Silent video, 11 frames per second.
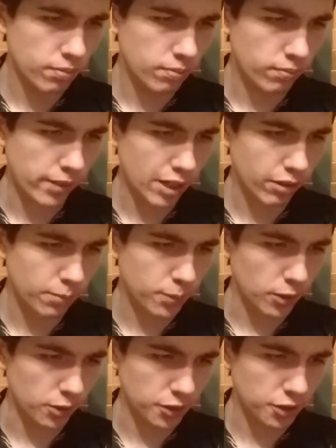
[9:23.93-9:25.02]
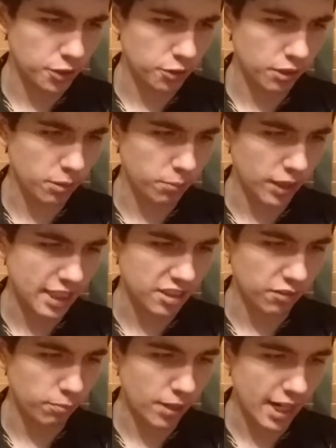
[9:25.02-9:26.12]
Maui Burst, Dew with a blast
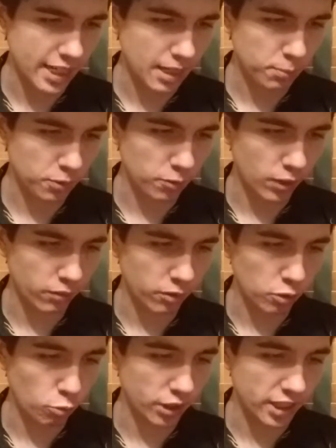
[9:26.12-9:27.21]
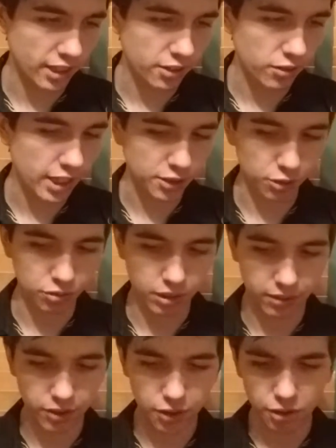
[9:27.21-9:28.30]
of pineapple flavor with other natural
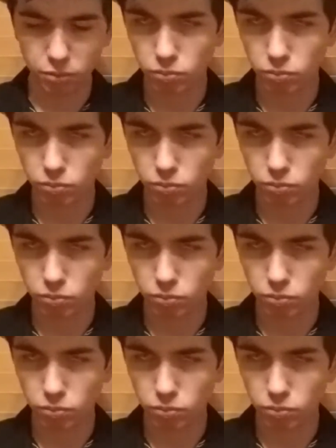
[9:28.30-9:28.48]
flavors.